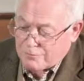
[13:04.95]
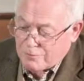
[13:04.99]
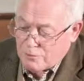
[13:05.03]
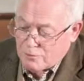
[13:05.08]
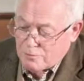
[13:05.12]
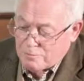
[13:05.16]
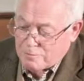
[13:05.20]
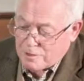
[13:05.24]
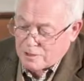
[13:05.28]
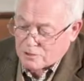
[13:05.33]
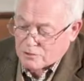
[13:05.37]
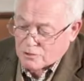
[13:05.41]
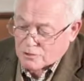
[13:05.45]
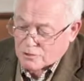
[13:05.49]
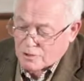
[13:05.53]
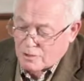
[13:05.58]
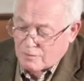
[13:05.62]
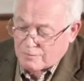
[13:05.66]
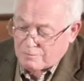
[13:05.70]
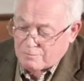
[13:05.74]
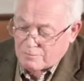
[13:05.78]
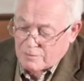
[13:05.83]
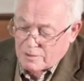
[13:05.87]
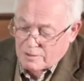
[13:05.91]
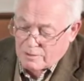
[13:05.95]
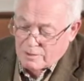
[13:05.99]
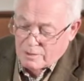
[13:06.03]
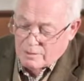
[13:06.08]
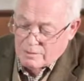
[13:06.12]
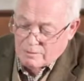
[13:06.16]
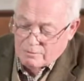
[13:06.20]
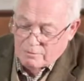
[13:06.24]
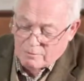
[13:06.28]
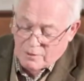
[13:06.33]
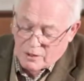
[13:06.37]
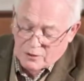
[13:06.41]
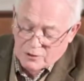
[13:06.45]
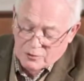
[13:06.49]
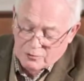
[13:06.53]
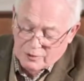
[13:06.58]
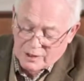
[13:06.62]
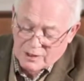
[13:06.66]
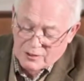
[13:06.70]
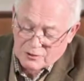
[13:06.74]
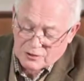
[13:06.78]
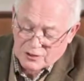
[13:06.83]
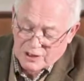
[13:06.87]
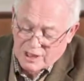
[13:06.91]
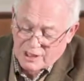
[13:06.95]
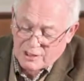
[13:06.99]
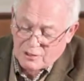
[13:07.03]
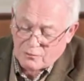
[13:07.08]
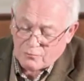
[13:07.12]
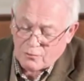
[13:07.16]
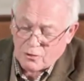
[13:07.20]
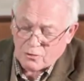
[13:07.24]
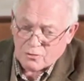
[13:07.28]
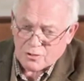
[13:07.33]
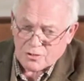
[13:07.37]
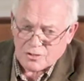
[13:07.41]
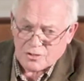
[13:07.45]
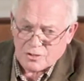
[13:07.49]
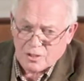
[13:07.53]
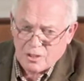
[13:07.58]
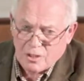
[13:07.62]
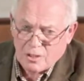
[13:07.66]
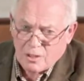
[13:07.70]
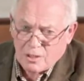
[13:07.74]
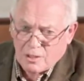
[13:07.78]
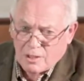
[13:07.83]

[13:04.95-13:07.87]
a few pictures of them. Mind you, when I say the rooks,